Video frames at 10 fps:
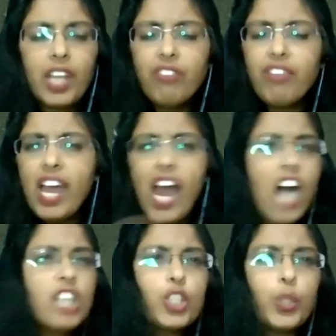If I
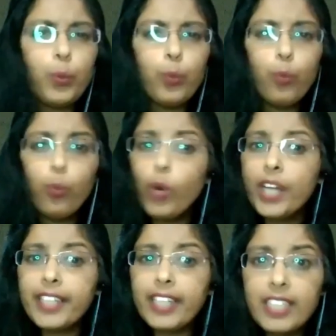ask you,
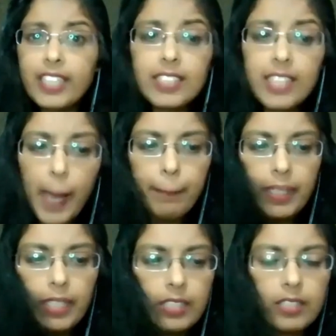what is
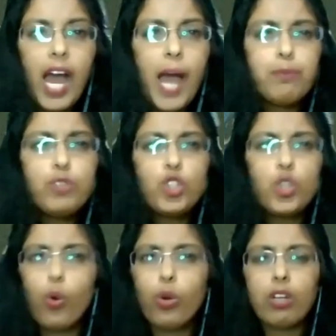happiness? I'm
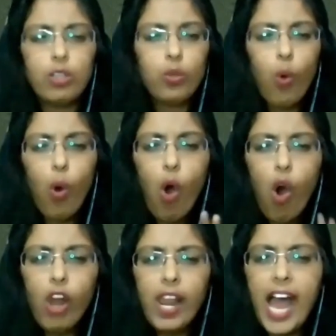sure you
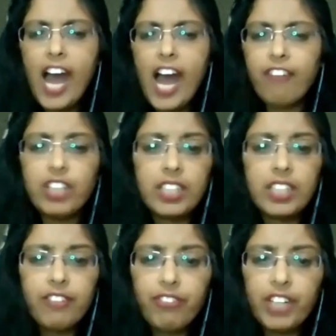all have the
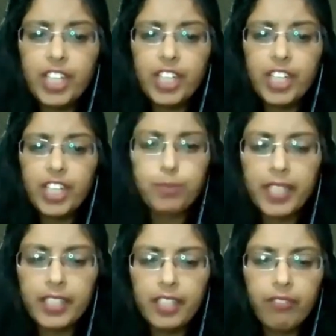different
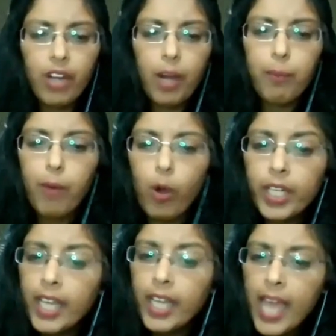perspective about
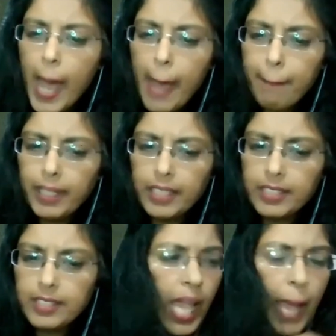
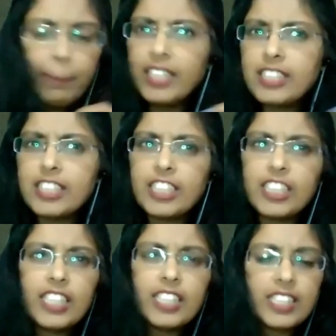happiness. Happiness is
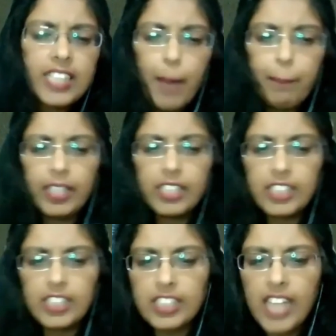this, happiness
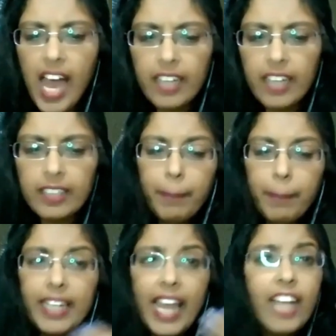is that,
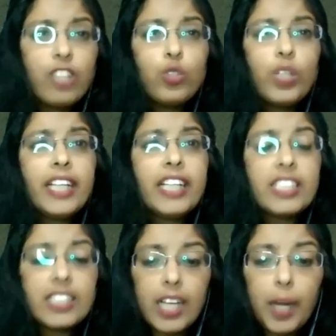but actually
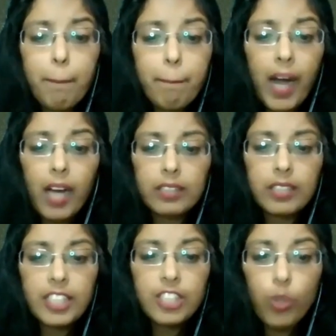it's a path.
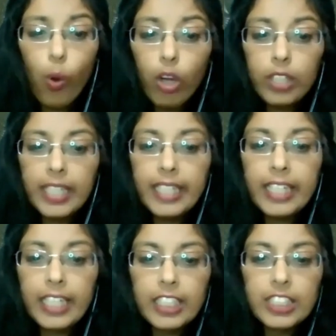It's only
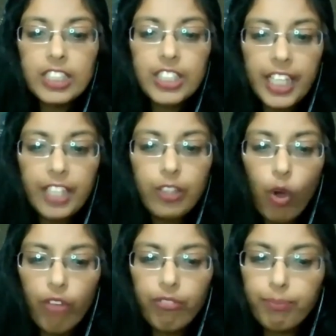a state
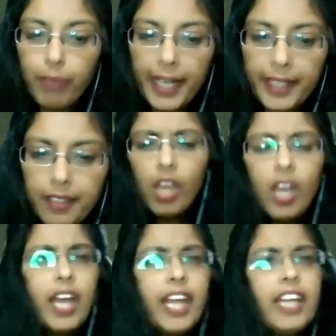of mind.
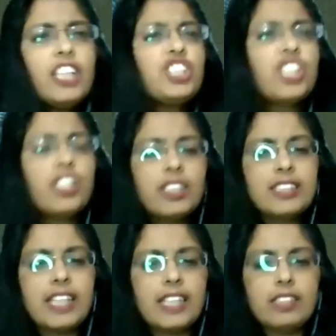In a general
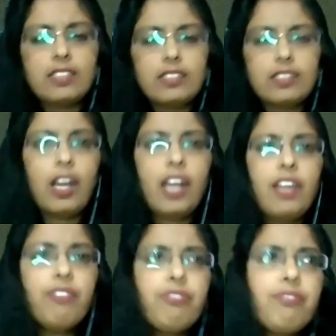sense,
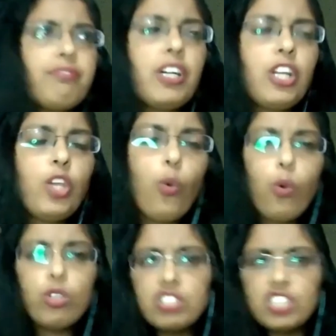if
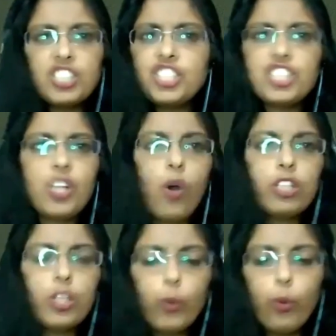you search on
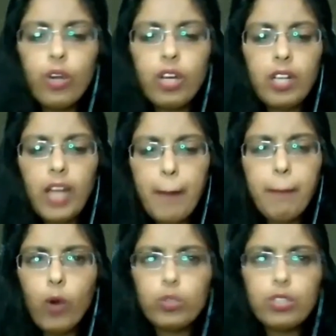the Google
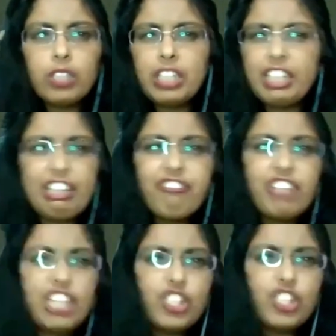about the
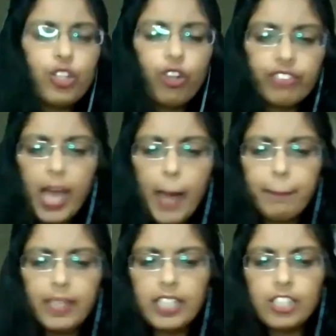definition of the
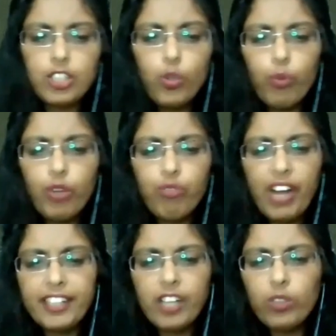happiness, you will
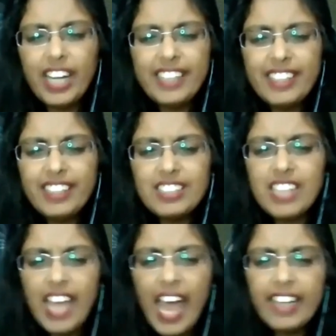find out that it is
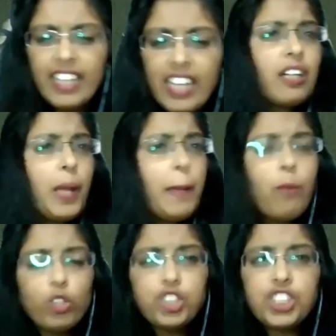an
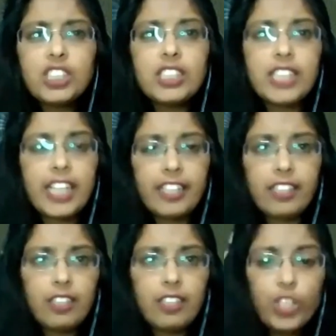emotional state
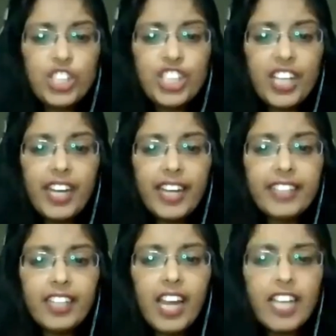which
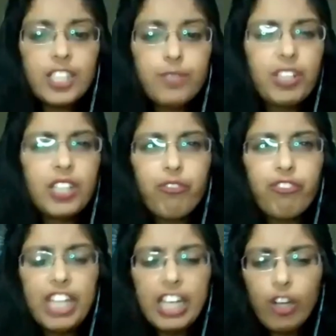characterized with the
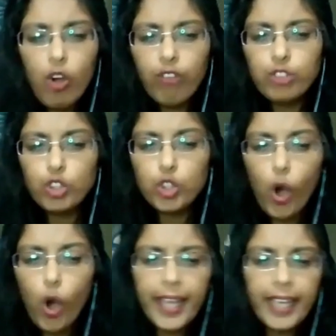feeling of
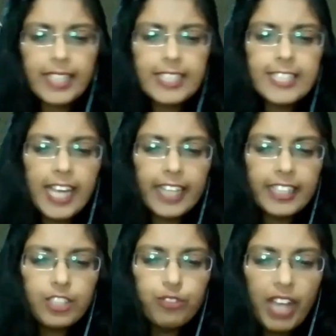joy,
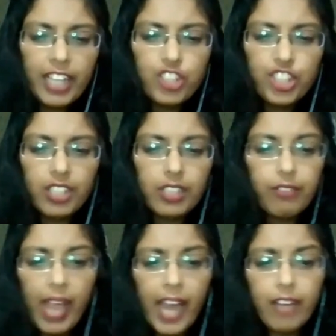satisfaction,
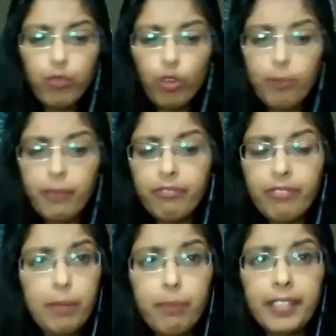and
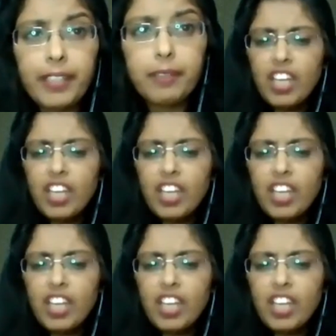fulfillment.